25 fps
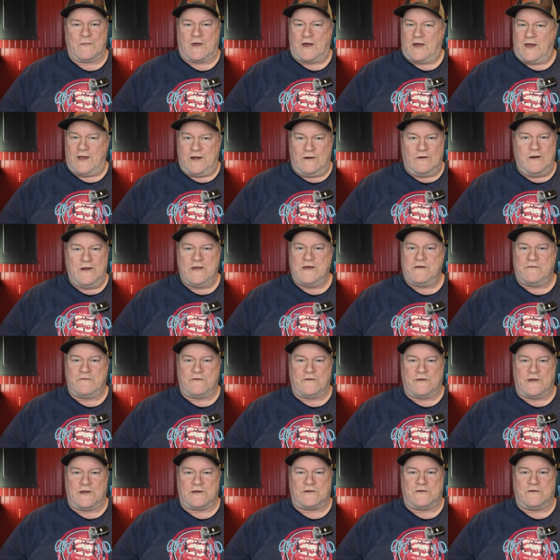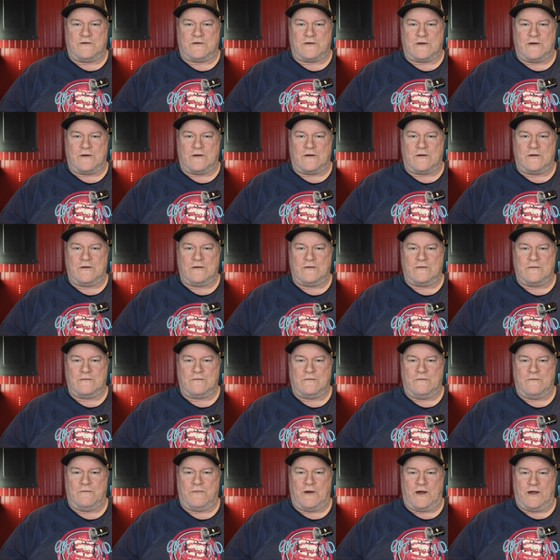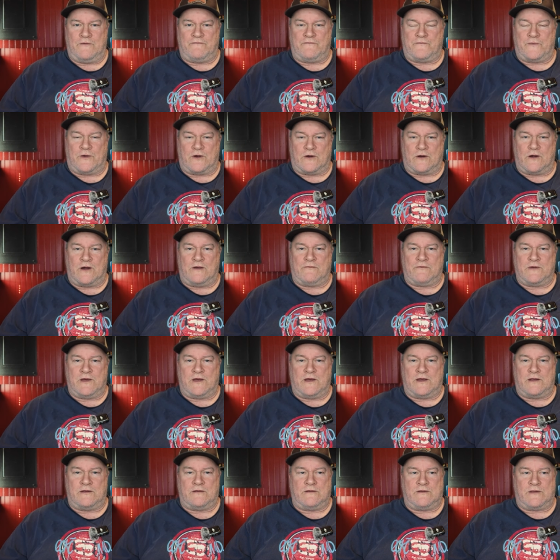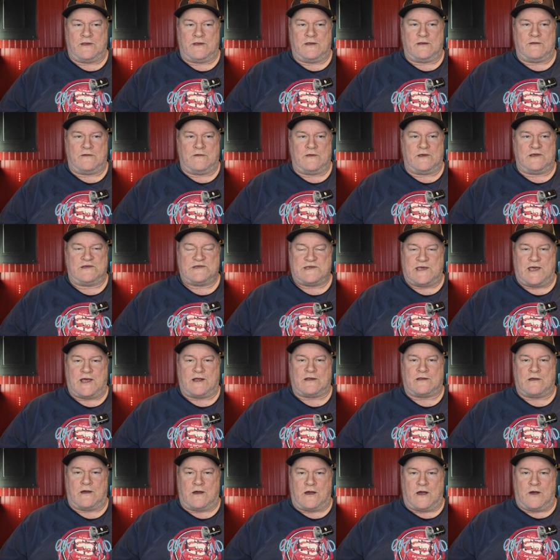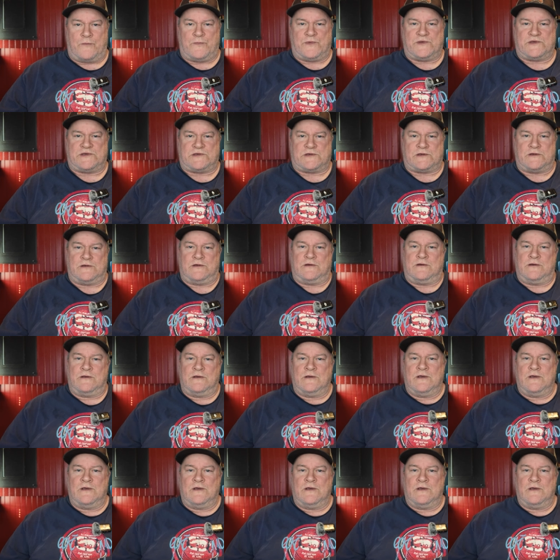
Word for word: I don't have an electric car. By far, I've got the exact opposite.